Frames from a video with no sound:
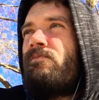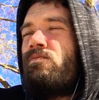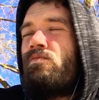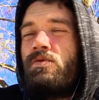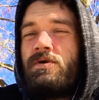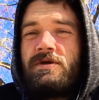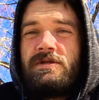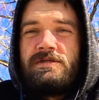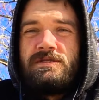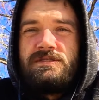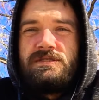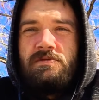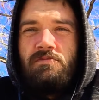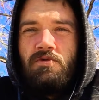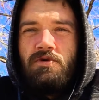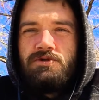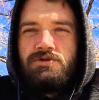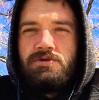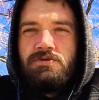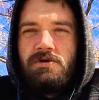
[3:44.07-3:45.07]
going to see
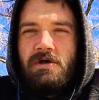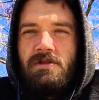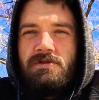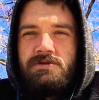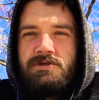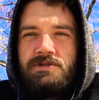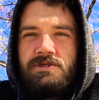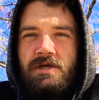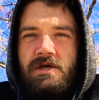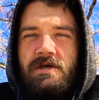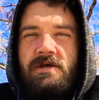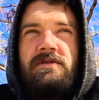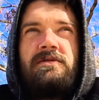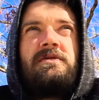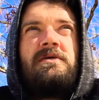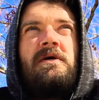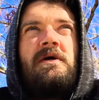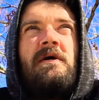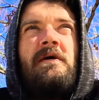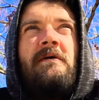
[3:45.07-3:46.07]
more true colors shine.
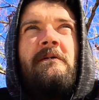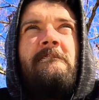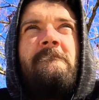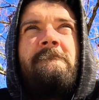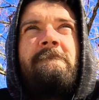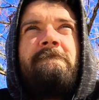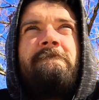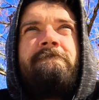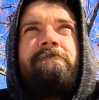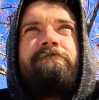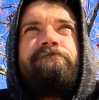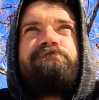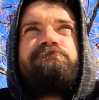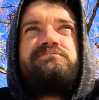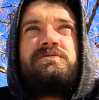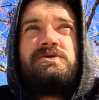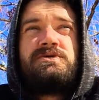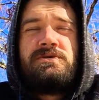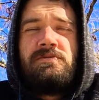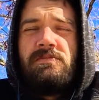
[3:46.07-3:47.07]

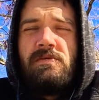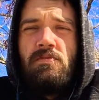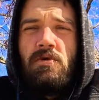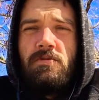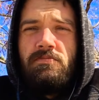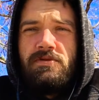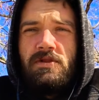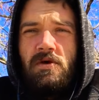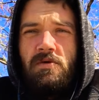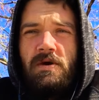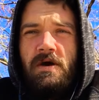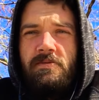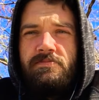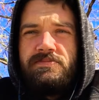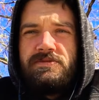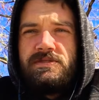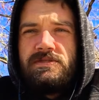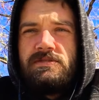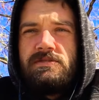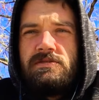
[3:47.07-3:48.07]
There's going to be more
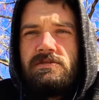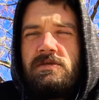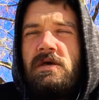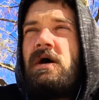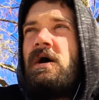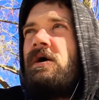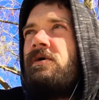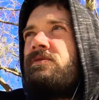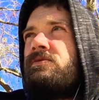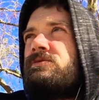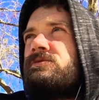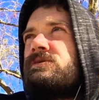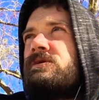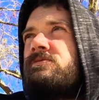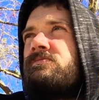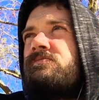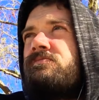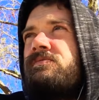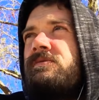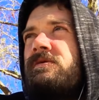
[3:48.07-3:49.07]
blow-ups. There's
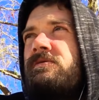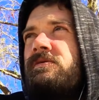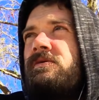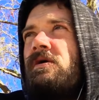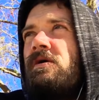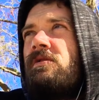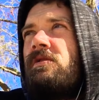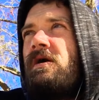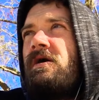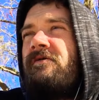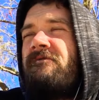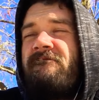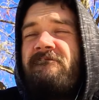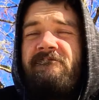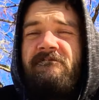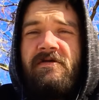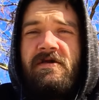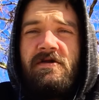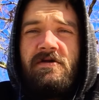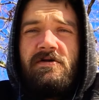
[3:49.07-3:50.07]
going to be a lot of
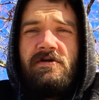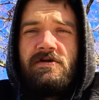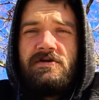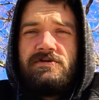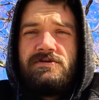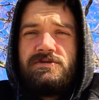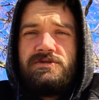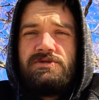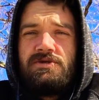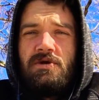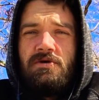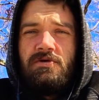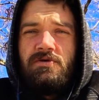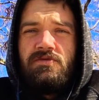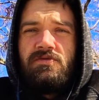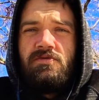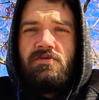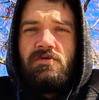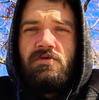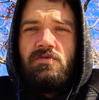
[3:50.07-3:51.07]
fear strung
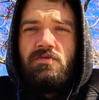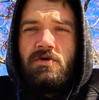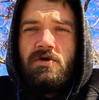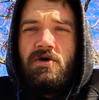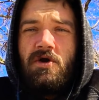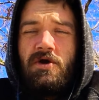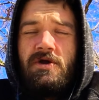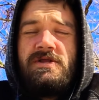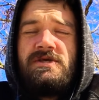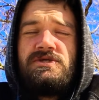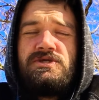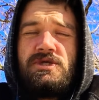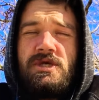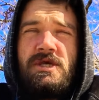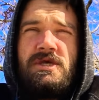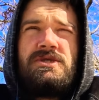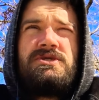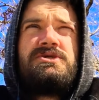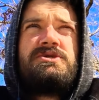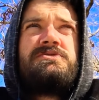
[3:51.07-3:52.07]
through regarding
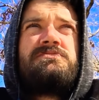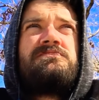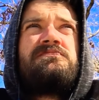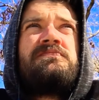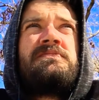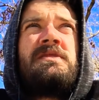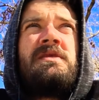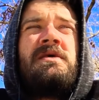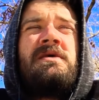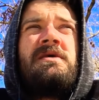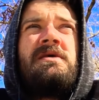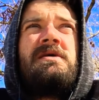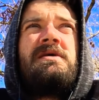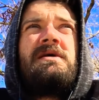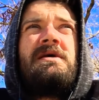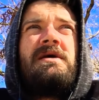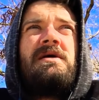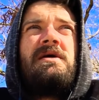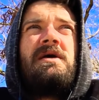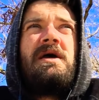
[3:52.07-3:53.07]
change.
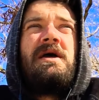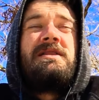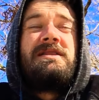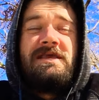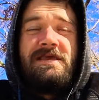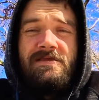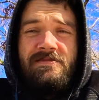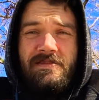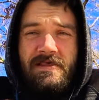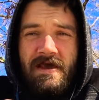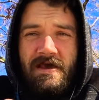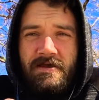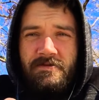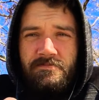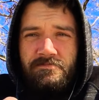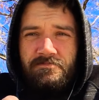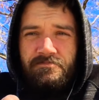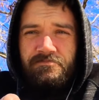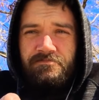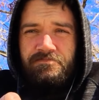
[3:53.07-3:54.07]
And in that
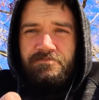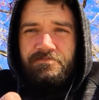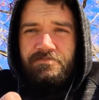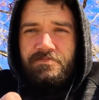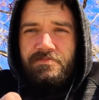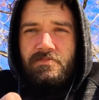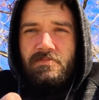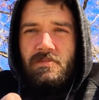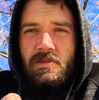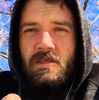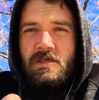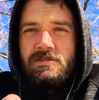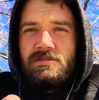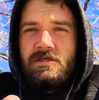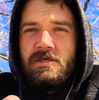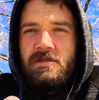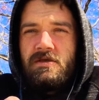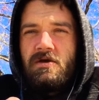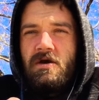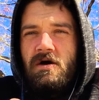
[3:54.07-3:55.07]
is
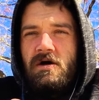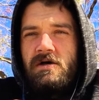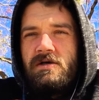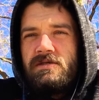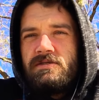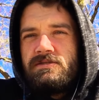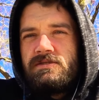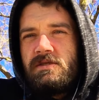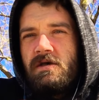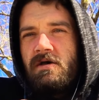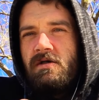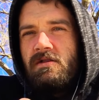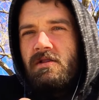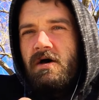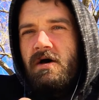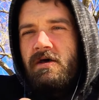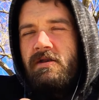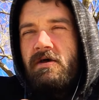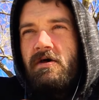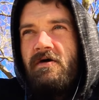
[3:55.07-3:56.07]
going to cause a
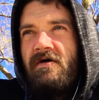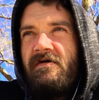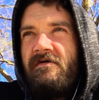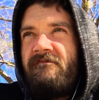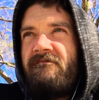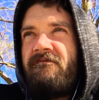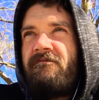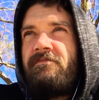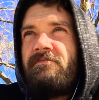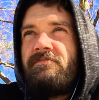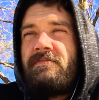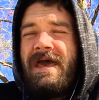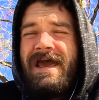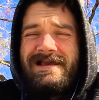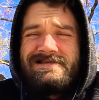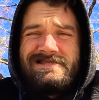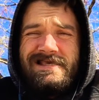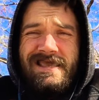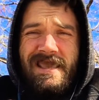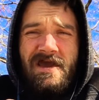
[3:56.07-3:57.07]
lot of
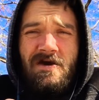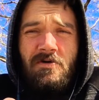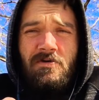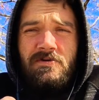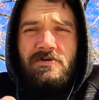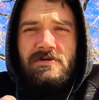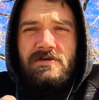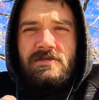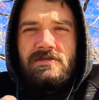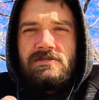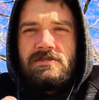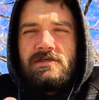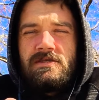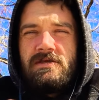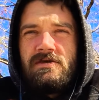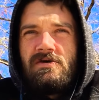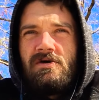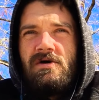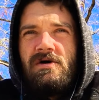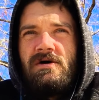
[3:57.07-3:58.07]
acting out. It's going
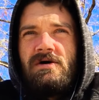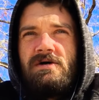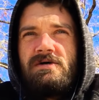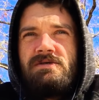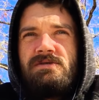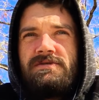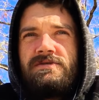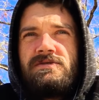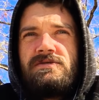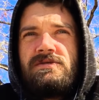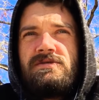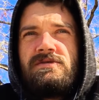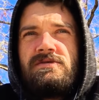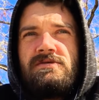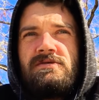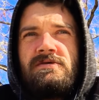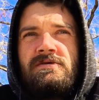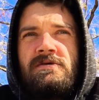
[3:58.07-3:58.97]
to cause